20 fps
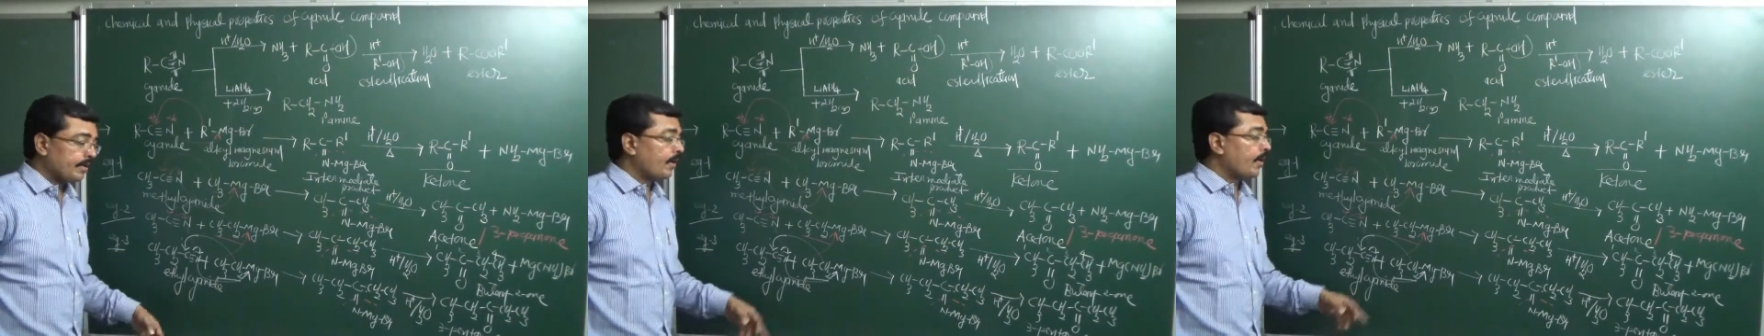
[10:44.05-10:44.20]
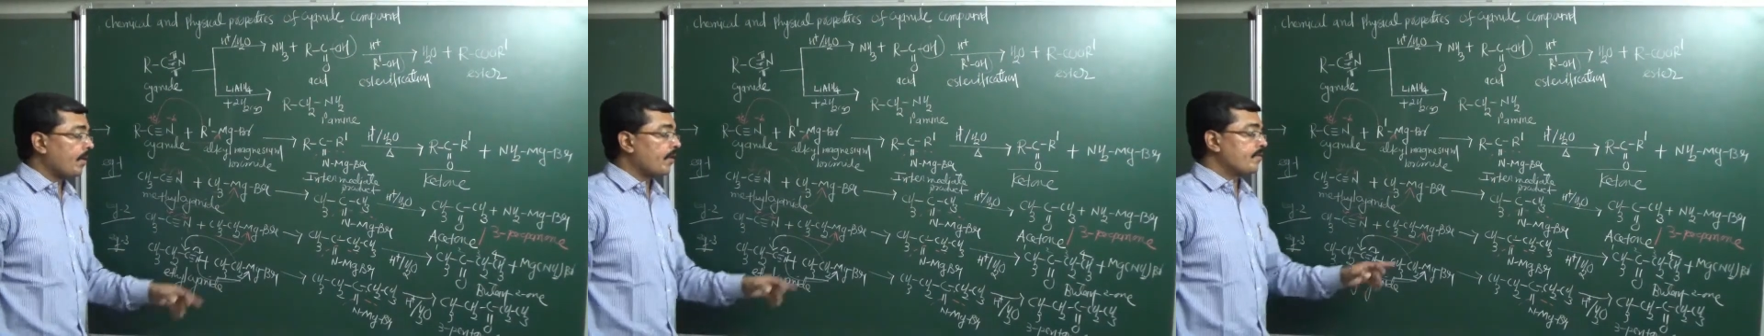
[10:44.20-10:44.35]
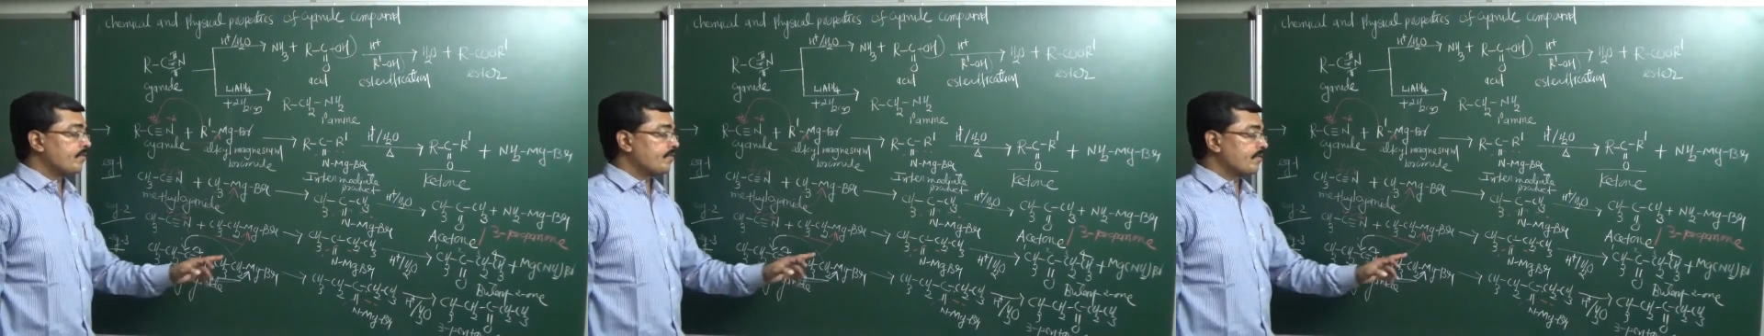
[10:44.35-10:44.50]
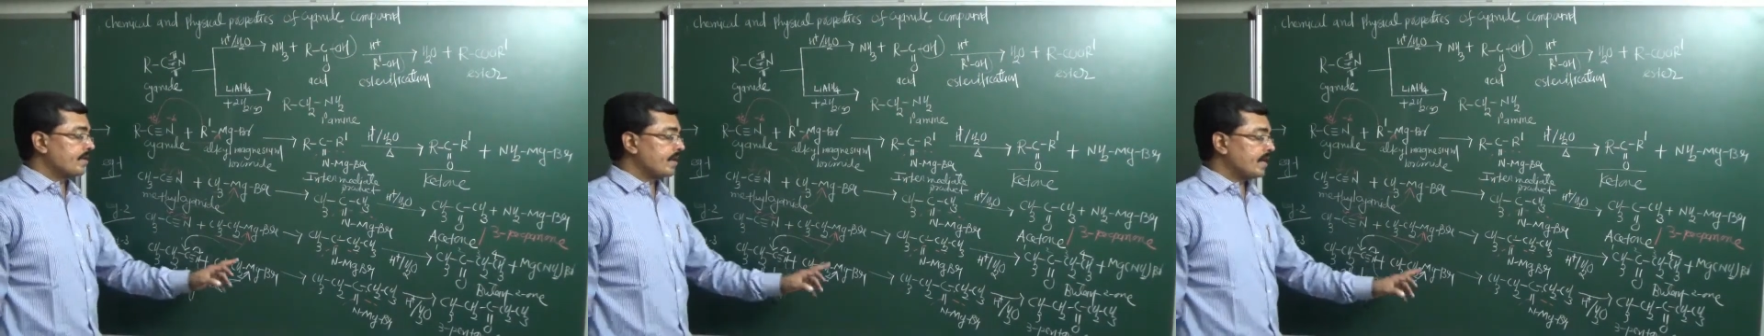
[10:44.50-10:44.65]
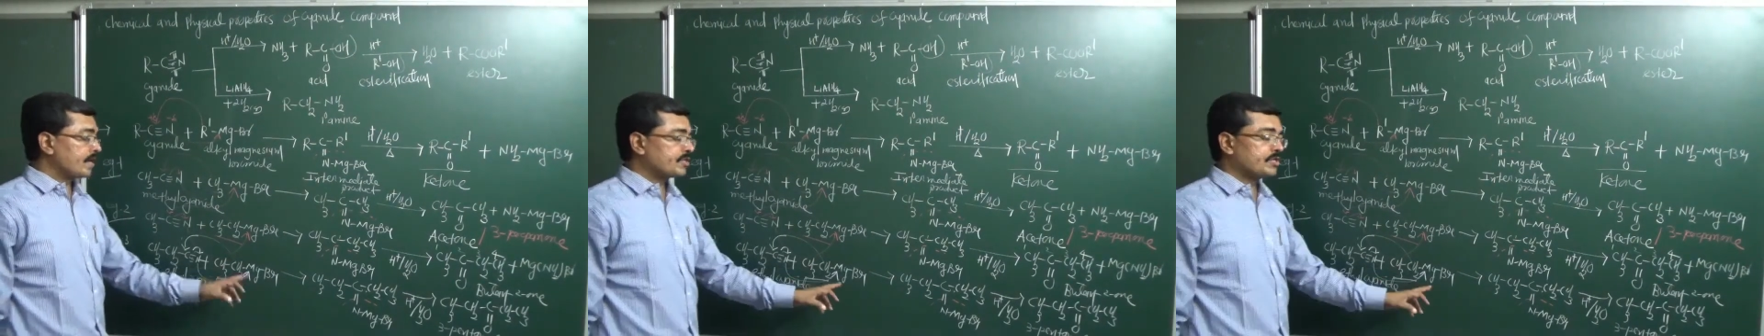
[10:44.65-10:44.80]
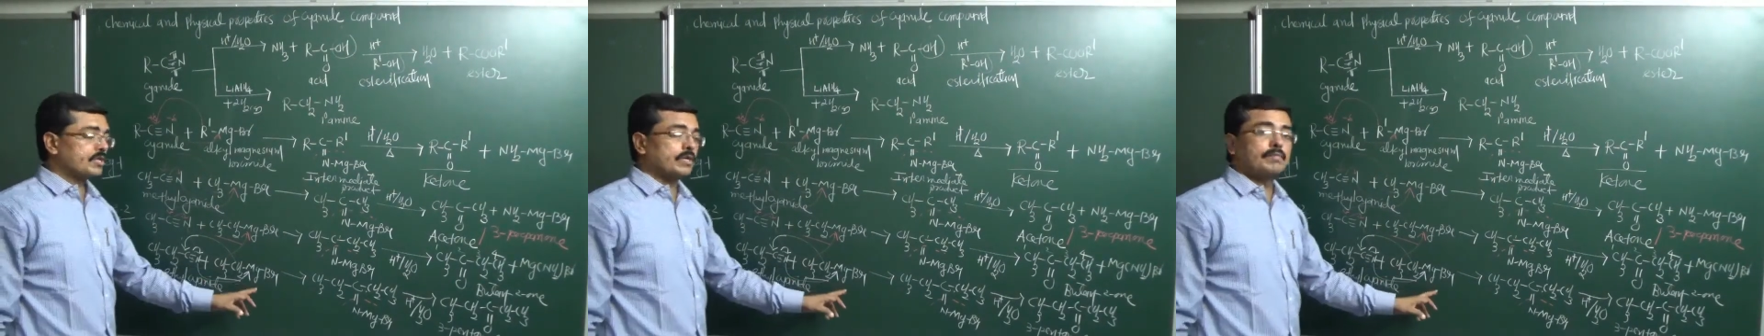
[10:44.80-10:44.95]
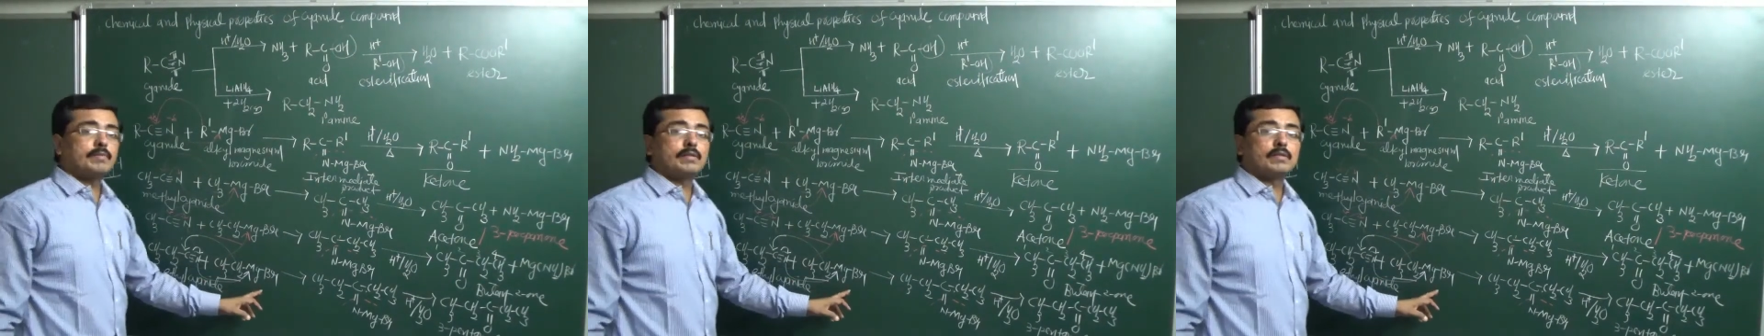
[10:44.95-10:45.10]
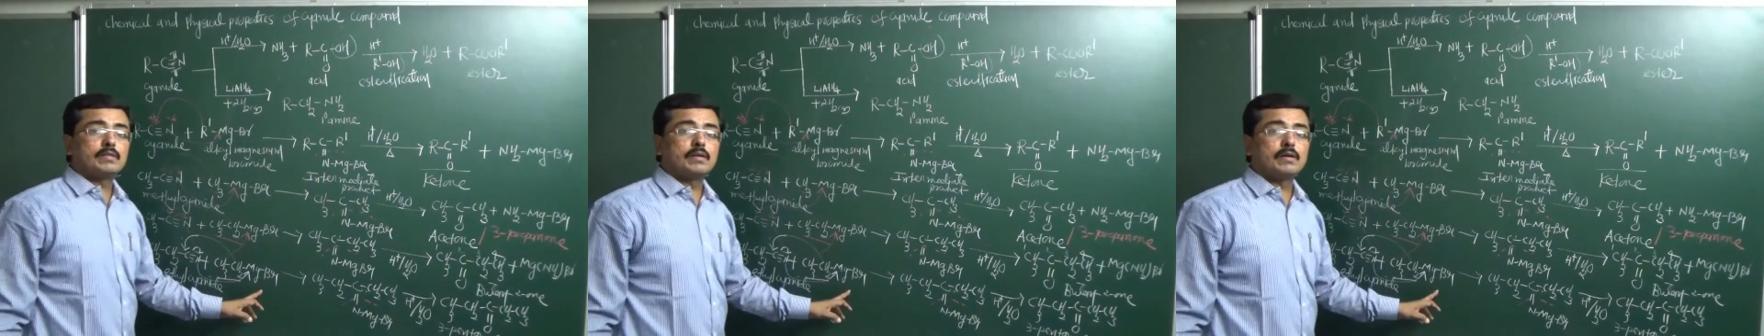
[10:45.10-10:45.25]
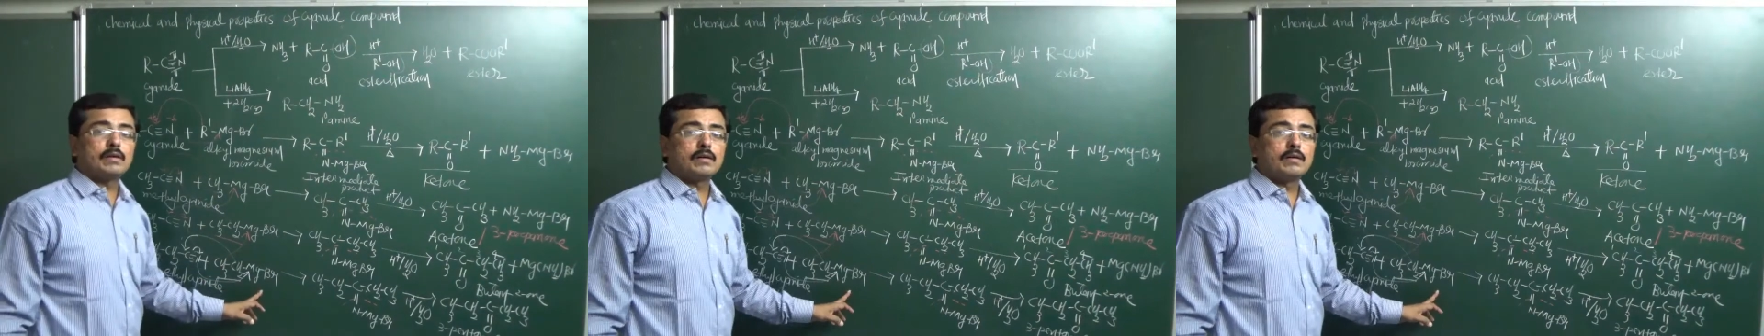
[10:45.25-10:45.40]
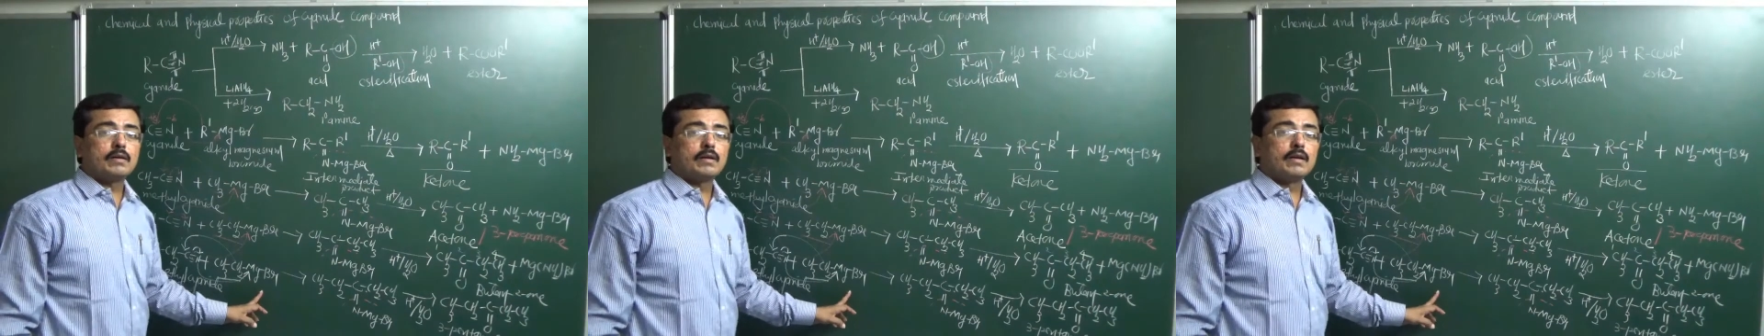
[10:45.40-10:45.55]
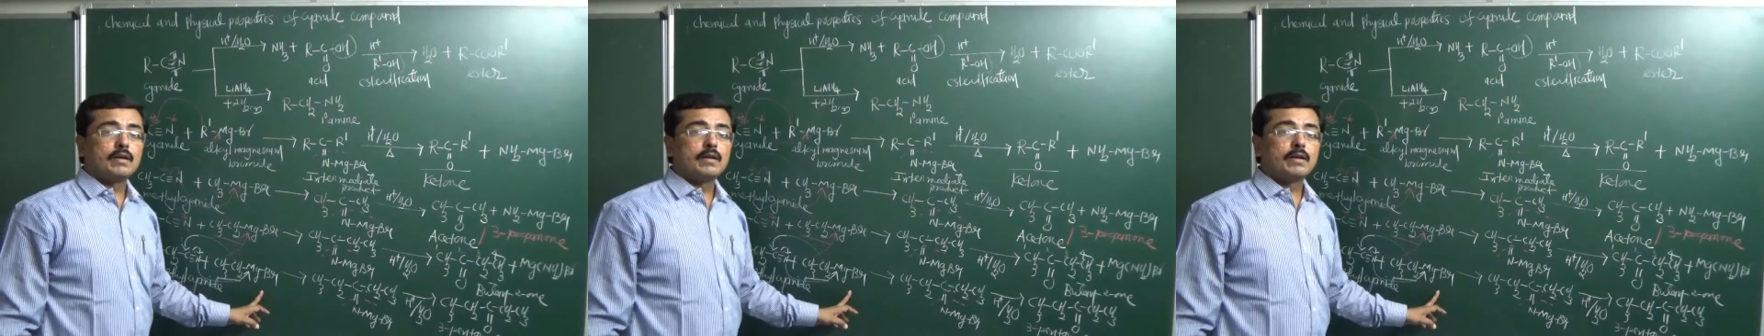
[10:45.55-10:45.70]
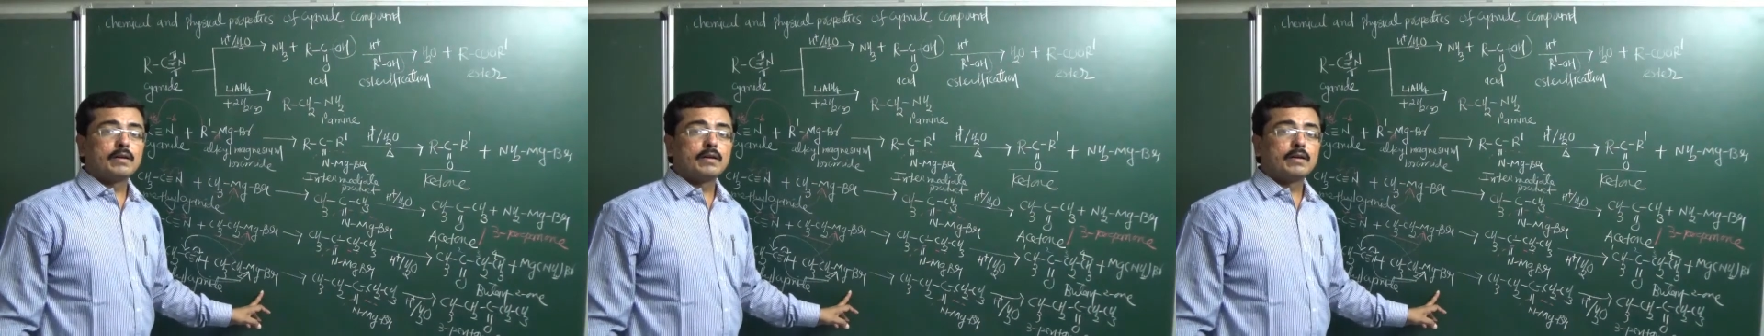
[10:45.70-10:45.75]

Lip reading: on reaction with the